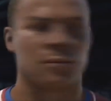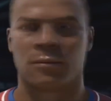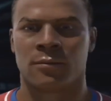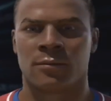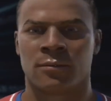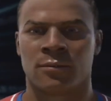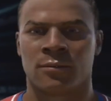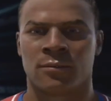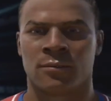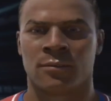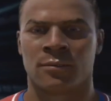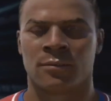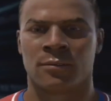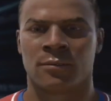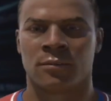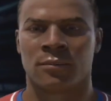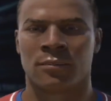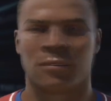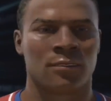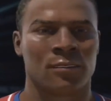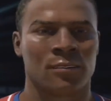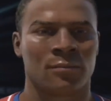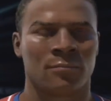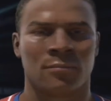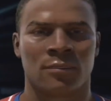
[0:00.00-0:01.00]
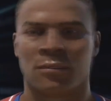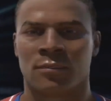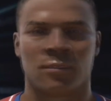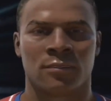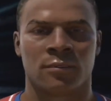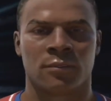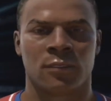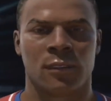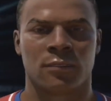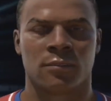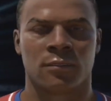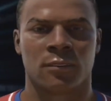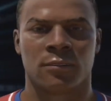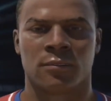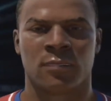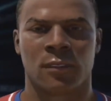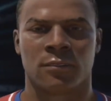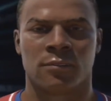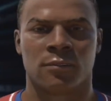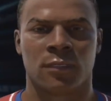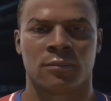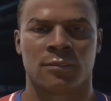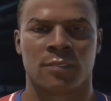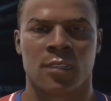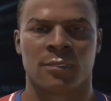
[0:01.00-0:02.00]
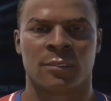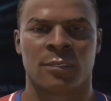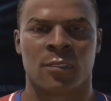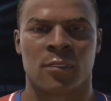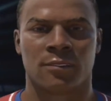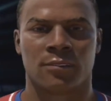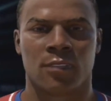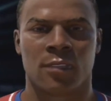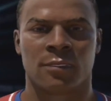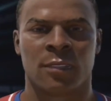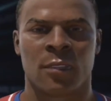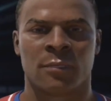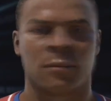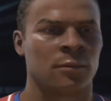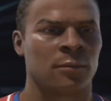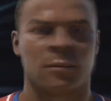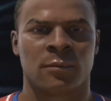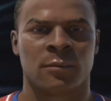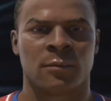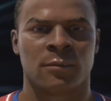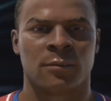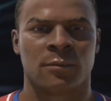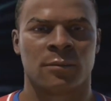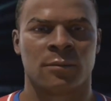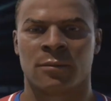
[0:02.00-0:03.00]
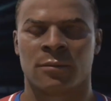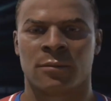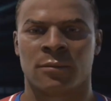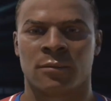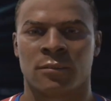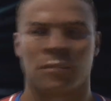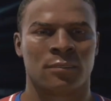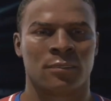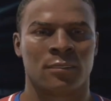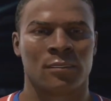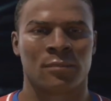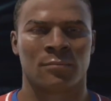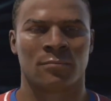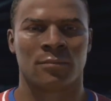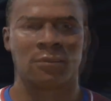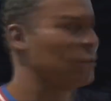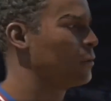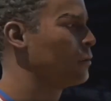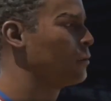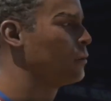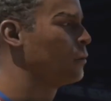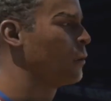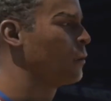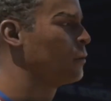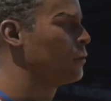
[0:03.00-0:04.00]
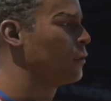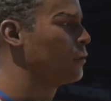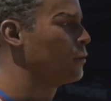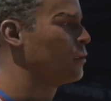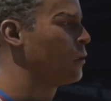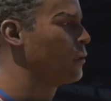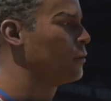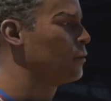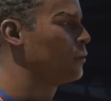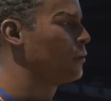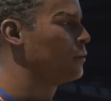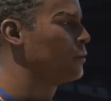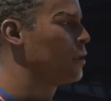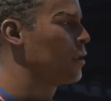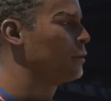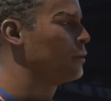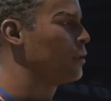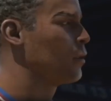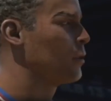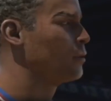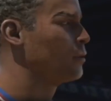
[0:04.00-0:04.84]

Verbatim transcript: I did have like a picture of them on my computer when I was making them. So